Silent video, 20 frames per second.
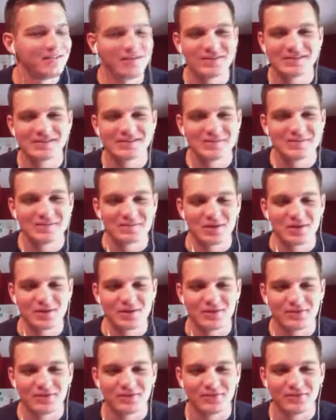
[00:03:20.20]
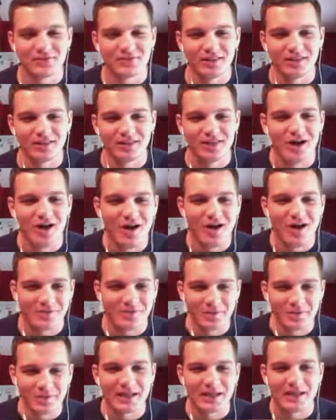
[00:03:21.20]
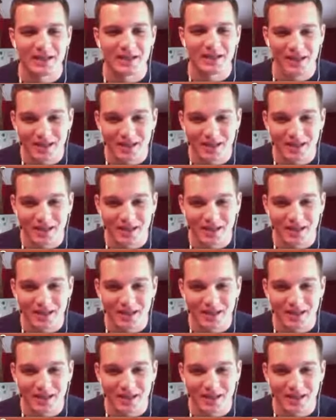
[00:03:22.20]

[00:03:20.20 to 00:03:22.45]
was some sort of law for being an